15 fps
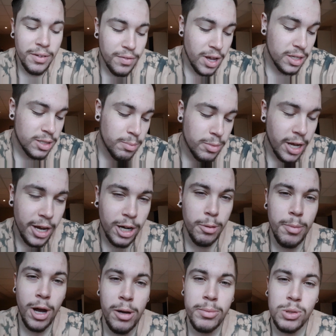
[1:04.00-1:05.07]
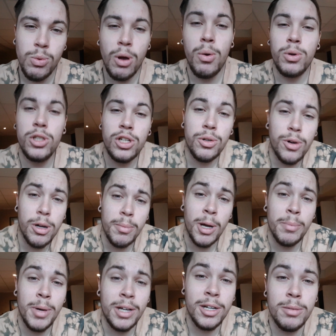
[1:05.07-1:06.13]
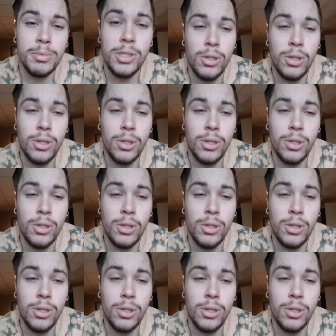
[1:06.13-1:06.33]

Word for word: I've got some Tiger Balm as well, which I'll rub on my arm,